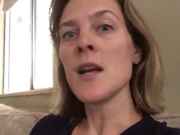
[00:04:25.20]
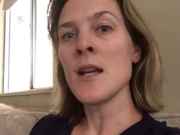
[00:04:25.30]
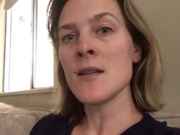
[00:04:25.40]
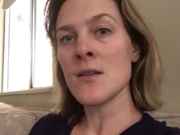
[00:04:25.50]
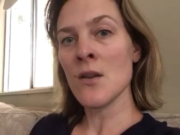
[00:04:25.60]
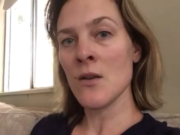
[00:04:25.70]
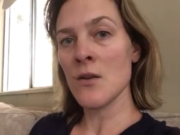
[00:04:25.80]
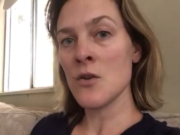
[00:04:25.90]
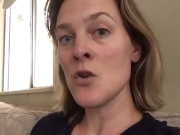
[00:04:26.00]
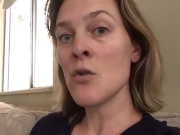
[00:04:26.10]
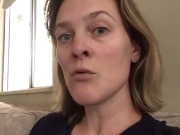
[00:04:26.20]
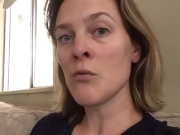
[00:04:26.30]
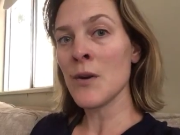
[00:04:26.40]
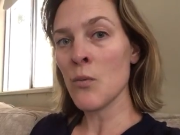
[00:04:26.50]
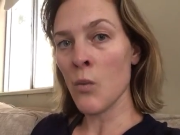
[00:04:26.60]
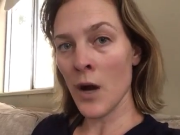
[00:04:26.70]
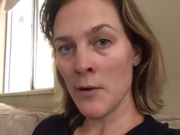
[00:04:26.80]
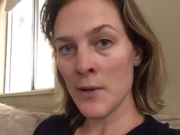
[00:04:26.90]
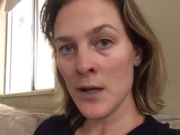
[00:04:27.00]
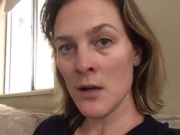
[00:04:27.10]
It's the neural
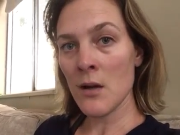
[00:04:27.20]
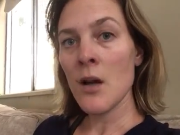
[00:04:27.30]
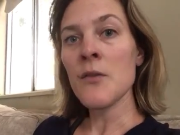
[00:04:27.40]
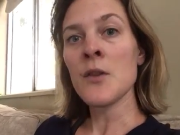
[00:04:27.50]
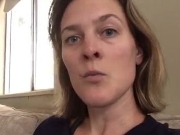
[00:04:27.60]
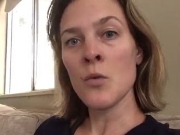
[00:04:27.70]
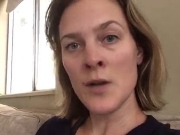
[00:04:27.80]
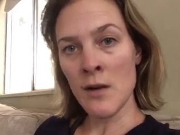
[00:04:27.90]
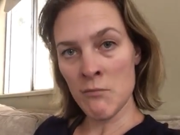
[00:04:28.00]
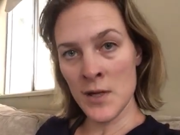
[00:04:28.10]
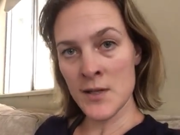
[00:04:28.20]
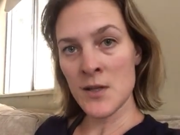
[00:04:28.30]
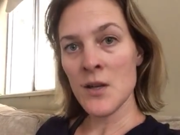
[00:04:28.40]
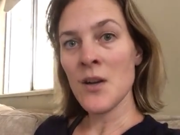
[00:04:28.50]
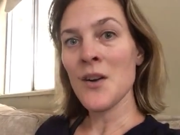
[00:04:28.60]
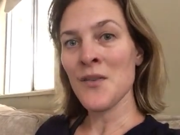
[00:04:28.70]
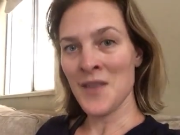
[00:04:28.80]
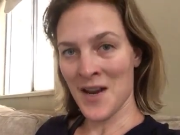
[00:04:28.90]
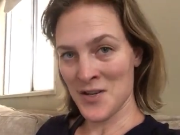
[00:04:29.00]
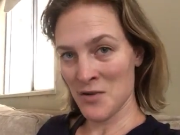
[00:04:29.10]
rewiring that will get rid of
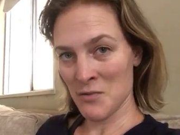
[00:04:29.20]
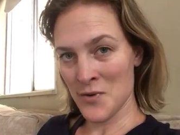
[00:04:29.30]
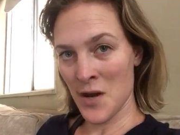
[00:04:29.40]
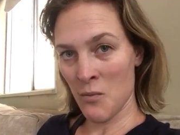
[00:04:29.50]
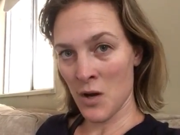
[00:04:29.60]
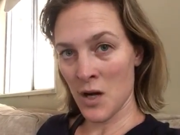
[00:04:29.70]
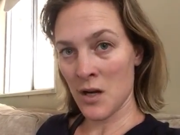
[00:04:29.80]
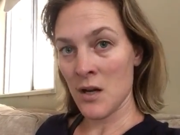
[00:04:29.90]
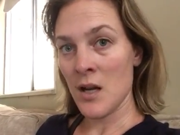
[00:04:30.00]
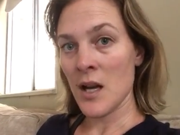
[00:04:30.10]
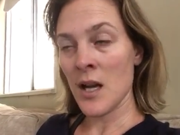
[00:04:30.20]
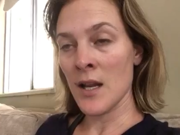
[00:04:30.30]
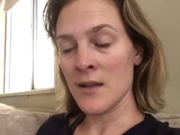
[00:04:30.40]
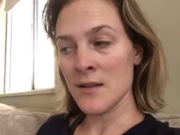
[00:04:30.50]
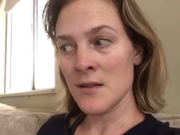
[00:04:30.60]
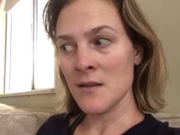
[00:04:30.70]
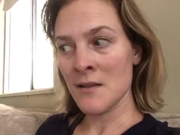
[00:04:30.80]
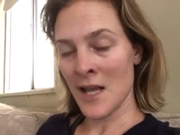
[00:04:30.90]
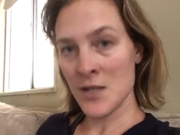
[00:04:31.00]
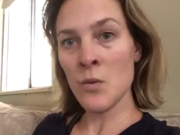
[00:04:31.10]
that neural network. And
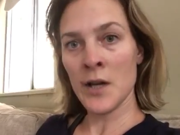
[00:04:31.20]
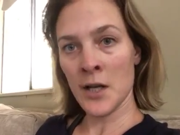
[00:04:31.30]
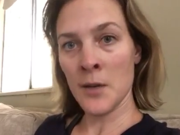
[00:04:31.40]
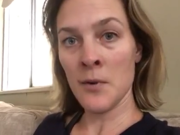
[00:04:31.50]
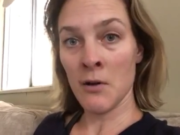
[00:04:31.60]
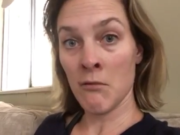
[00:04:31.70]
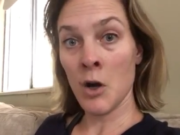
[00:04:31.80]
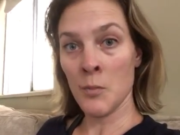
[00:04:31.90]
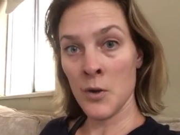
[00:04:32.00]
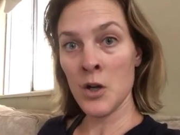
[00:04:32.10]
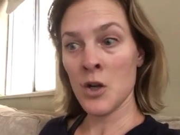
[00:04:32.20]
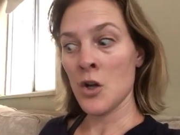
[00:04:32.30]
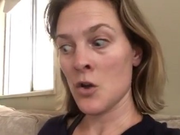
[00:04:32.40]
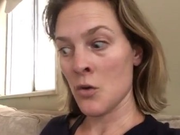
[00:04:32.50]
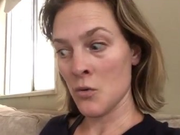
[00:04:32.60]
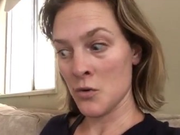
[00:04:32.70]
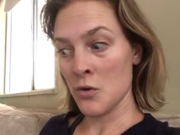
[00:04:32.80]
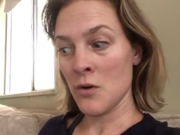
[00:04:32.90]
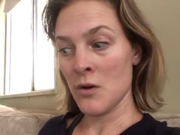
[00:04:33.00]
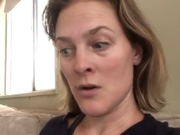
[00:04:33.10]
that's why I wrote a book called,
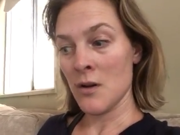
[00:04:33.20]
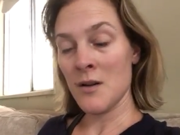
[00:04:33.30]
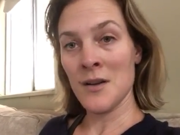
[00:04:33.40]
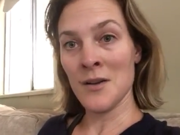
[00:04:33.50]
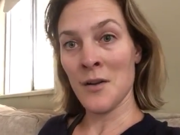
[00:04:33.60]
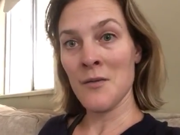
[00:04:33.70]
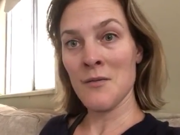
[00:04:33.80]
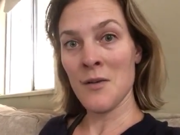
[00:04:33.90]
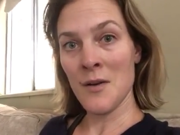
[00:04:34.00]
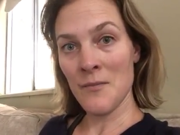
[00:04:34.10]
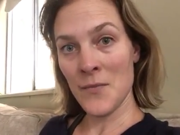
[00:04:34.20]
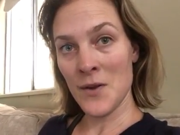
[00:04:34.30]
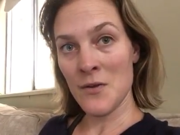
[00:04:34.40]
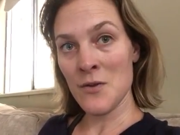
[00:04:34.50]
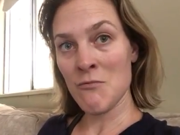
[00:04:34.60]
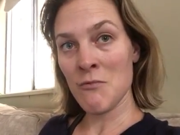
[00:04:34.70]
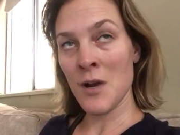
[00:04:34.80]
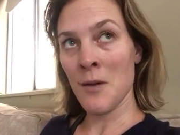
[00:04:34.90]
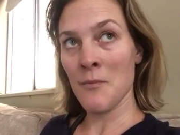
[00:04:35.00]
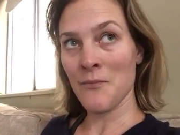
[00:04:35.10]
you know,
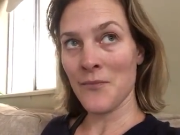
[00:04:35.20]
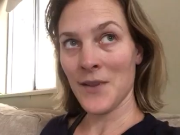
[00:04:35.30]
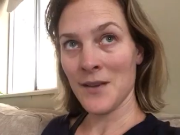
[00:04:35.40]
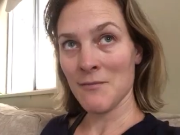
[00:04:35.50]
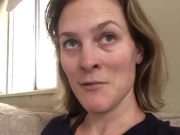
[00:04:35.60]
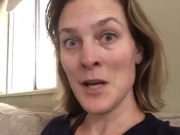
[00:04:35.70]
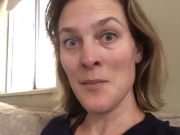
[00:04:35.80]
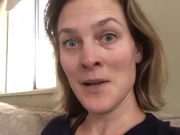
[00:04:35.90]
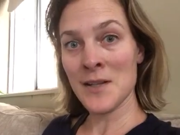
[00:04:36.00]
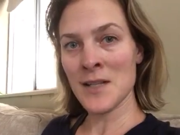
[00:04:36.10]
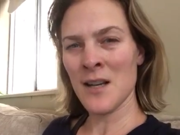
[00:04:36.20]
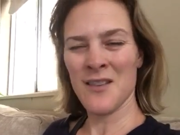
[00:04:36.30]
um, Rehabilitate.